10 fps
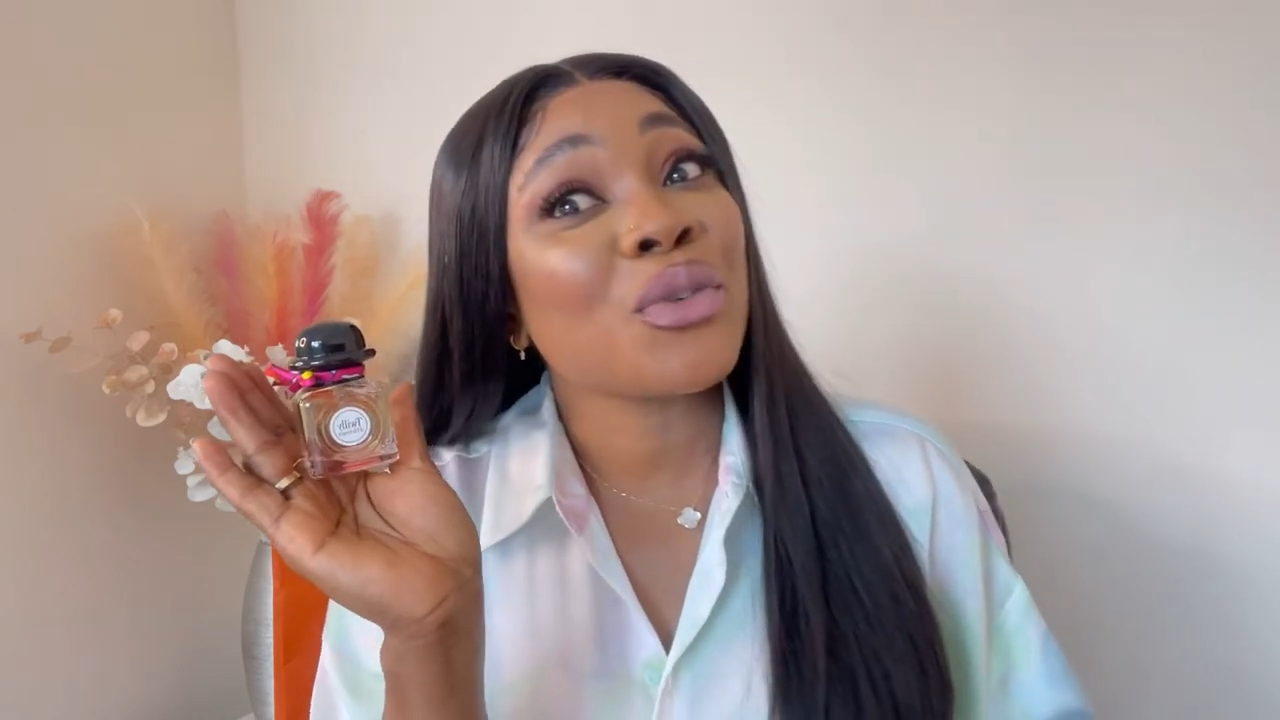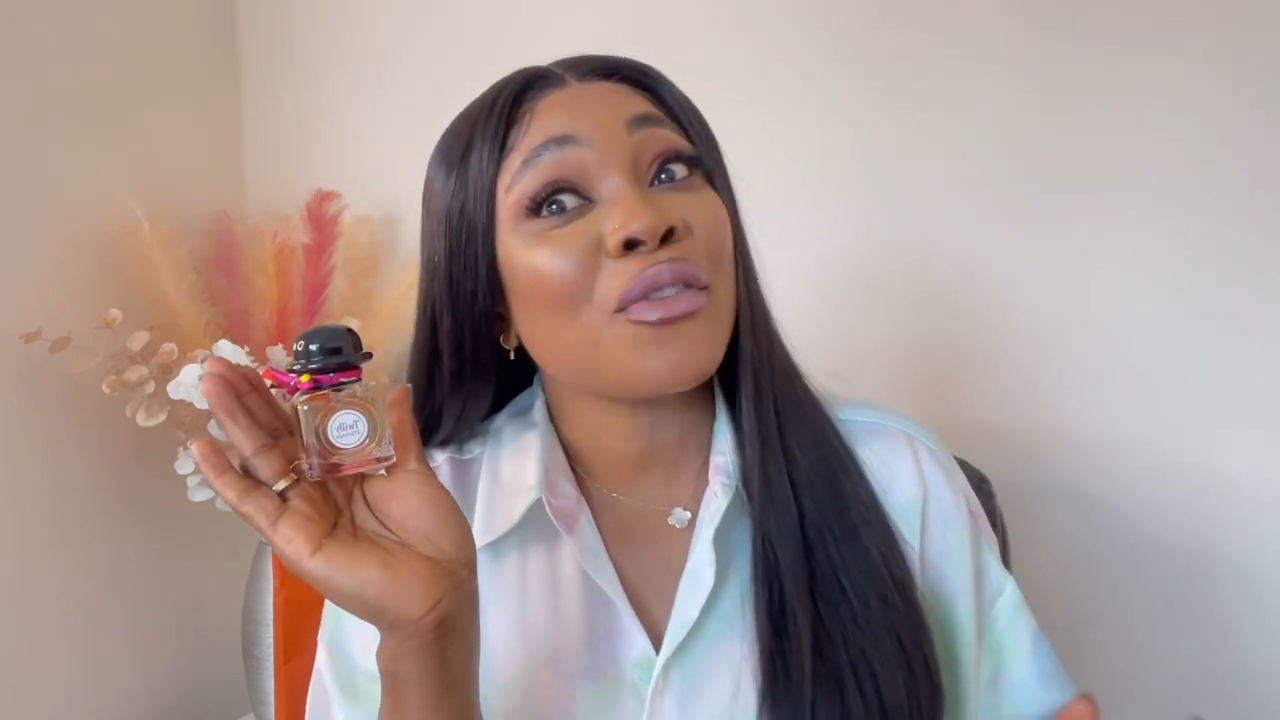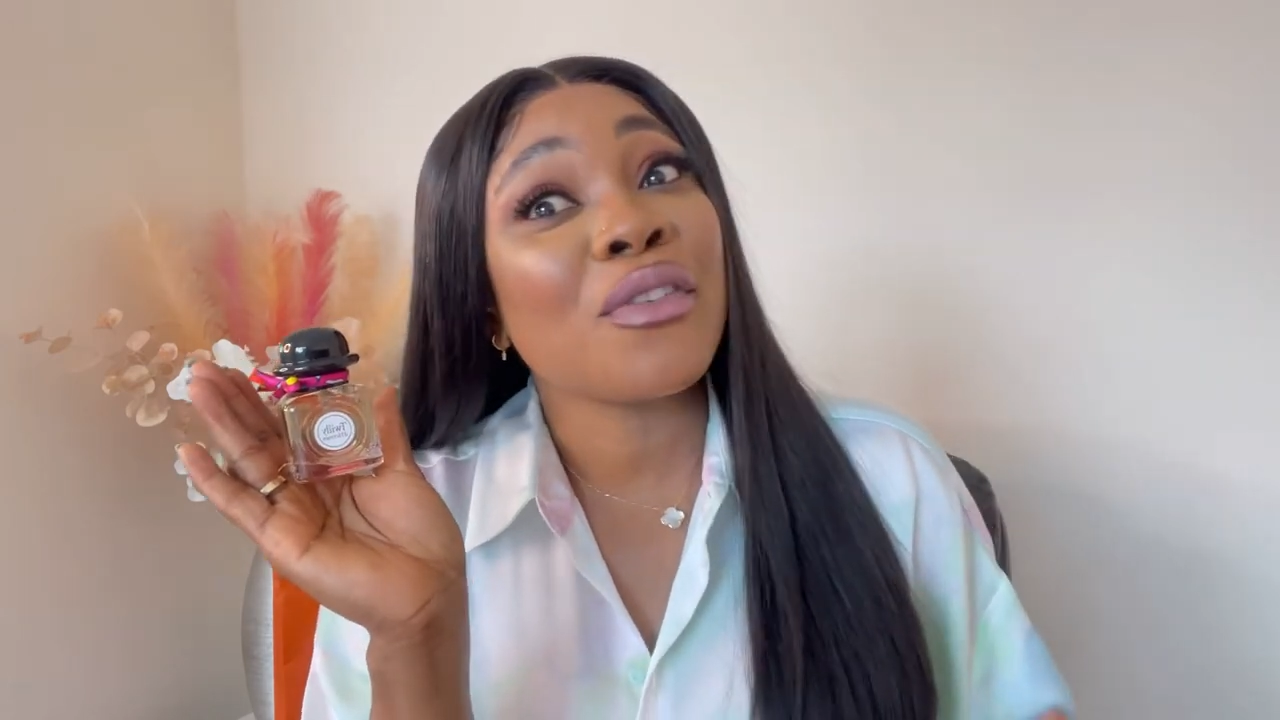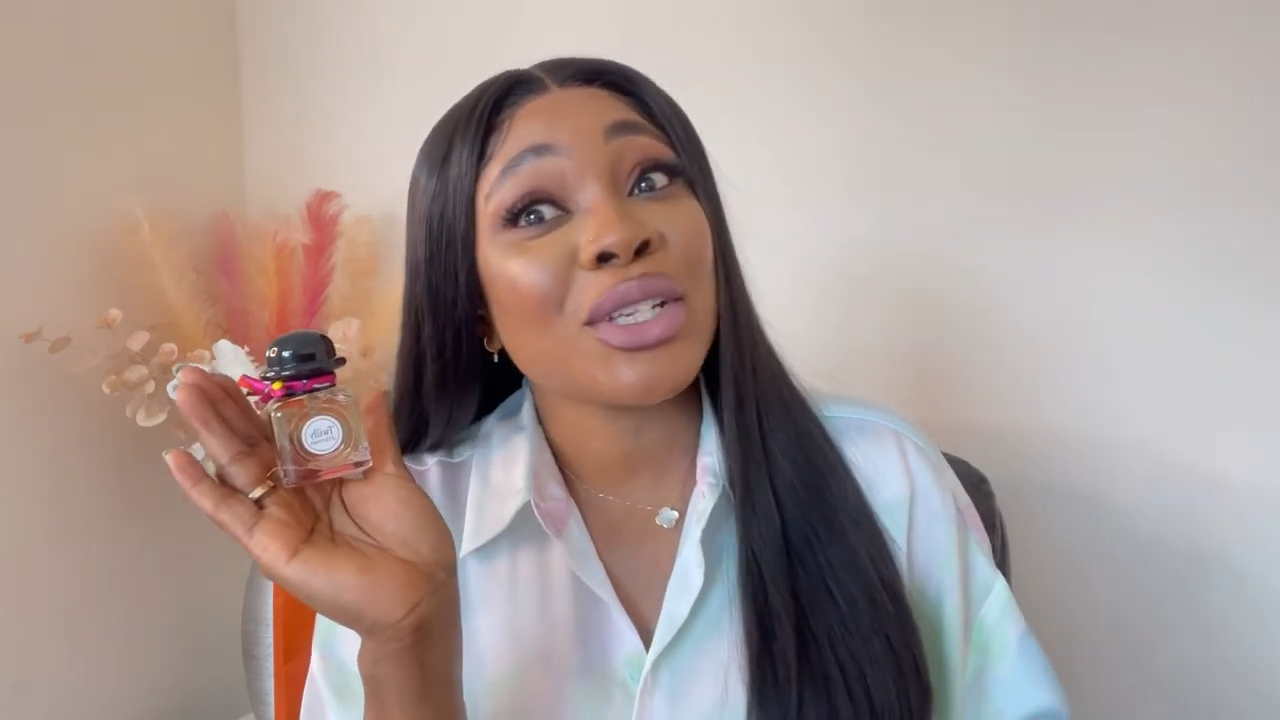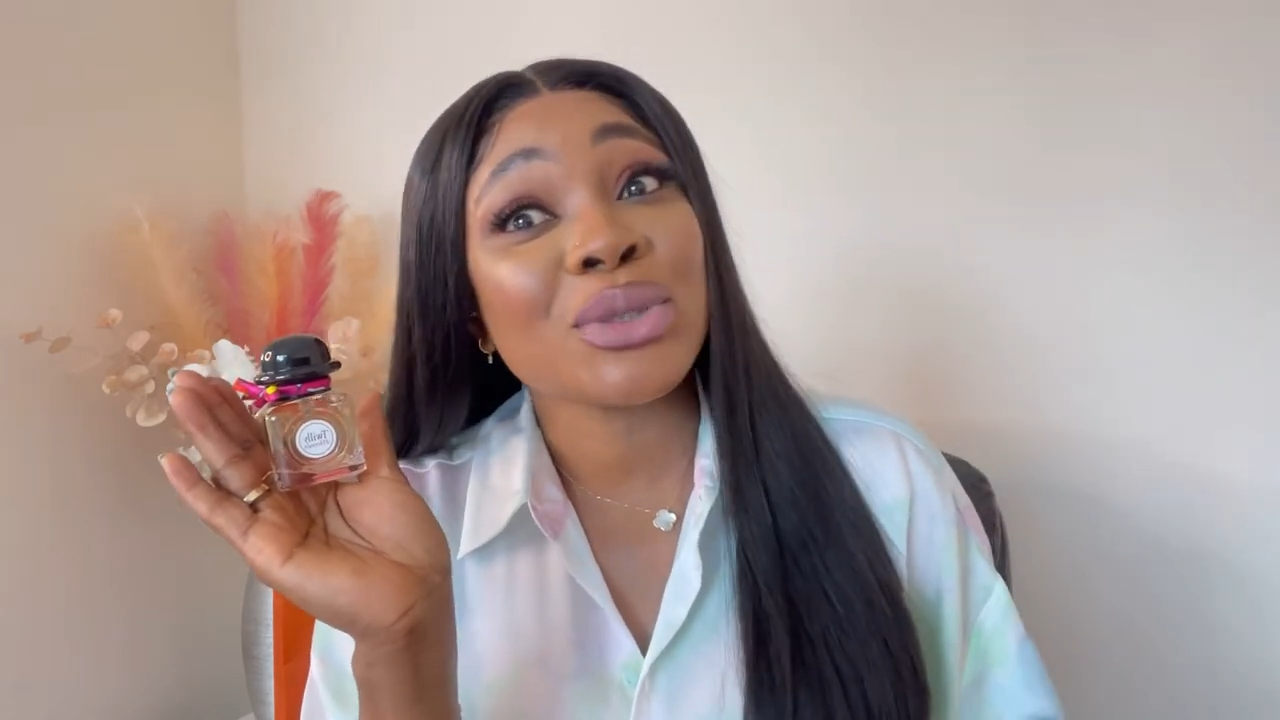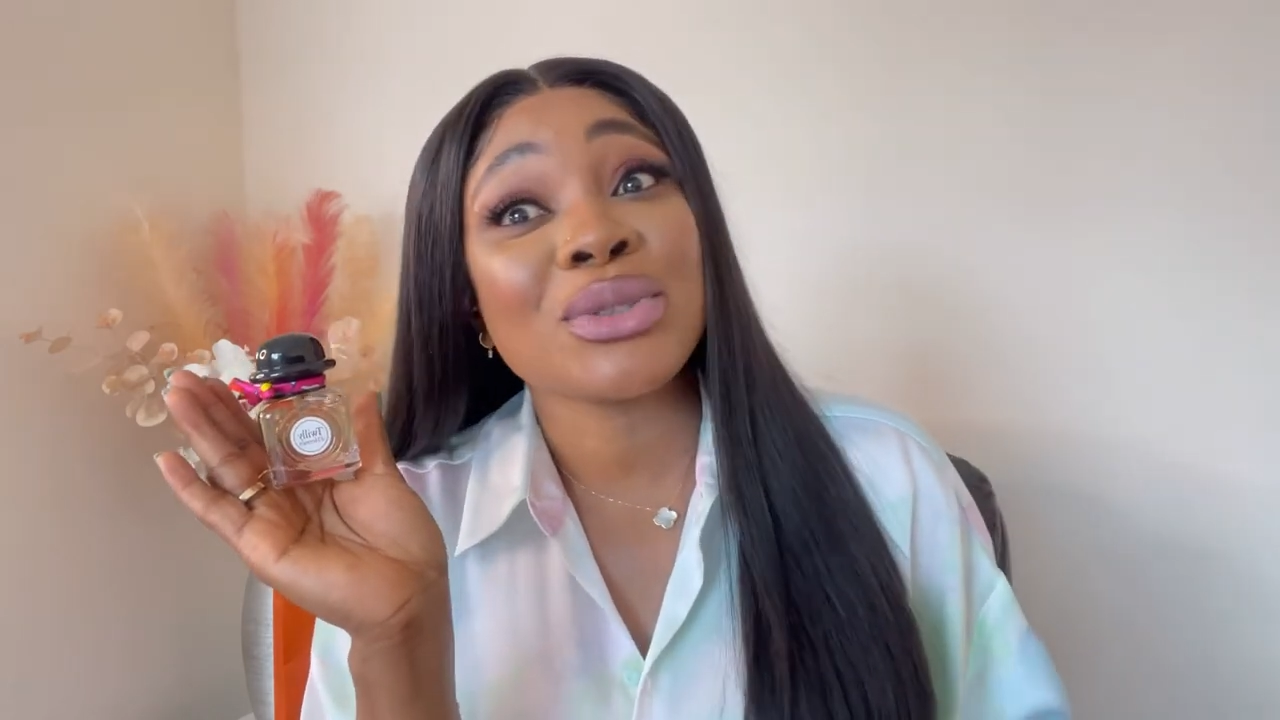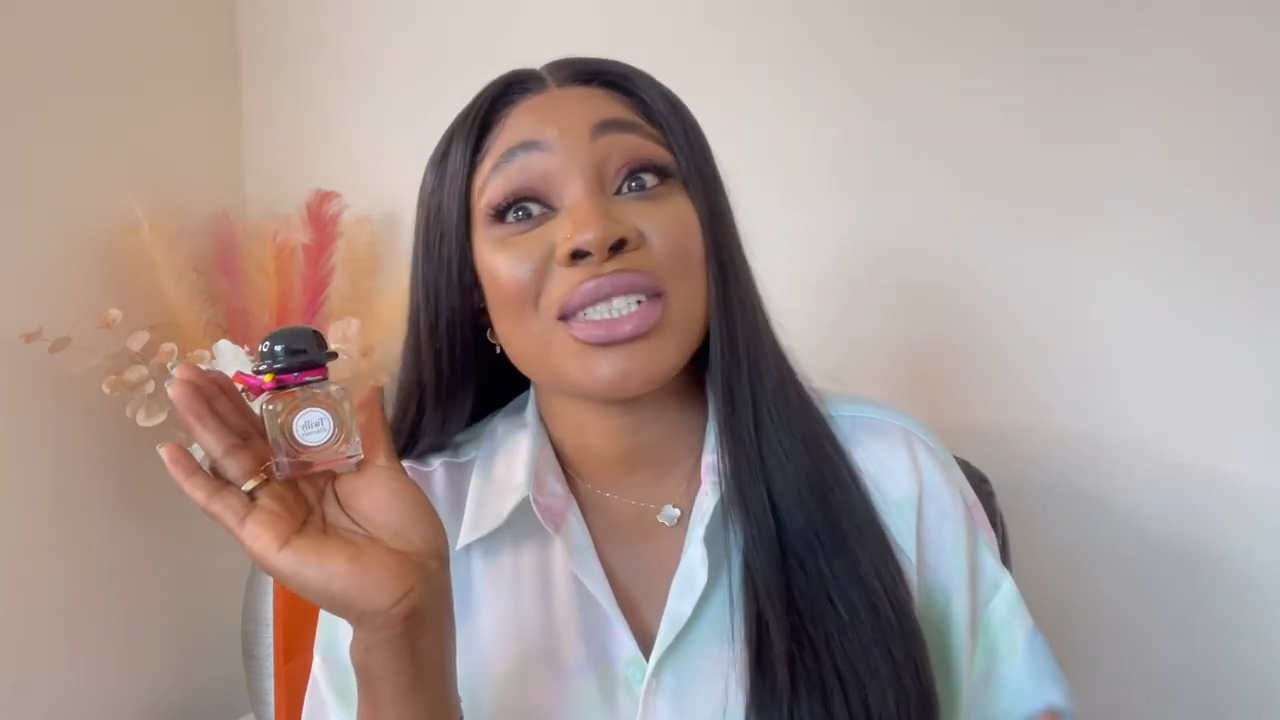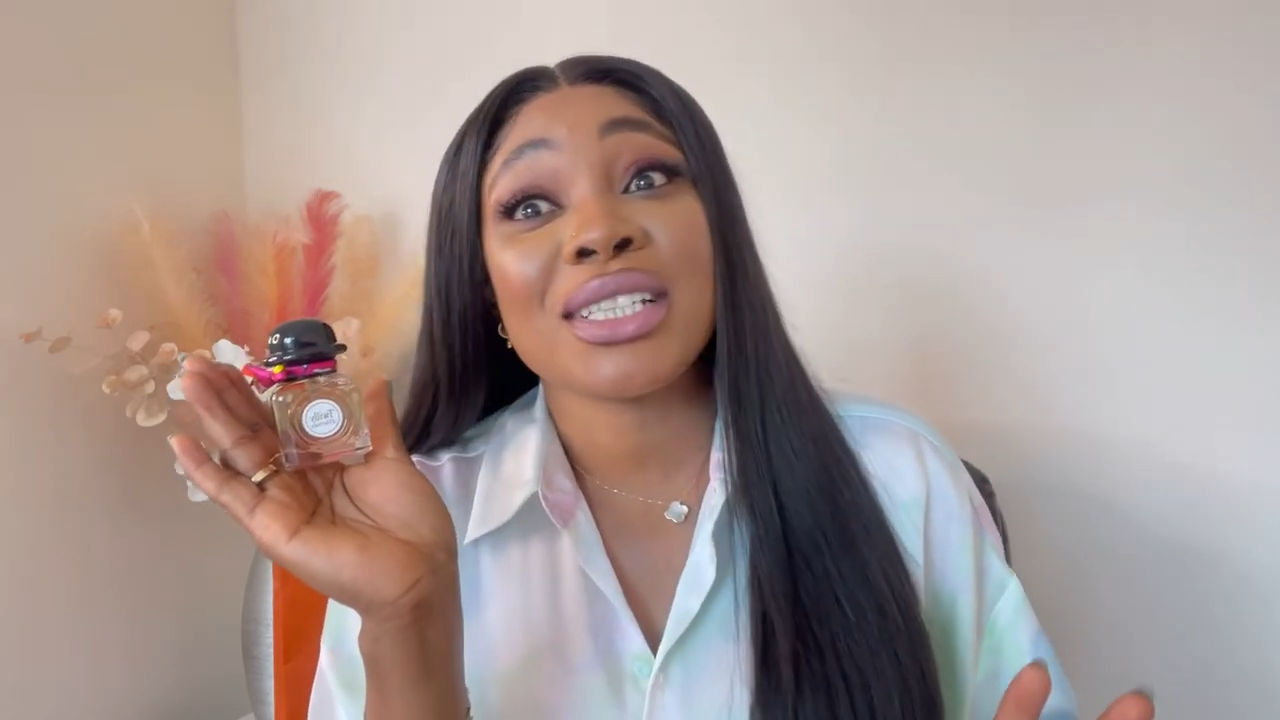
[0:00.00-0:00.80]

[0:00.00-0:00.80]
feel the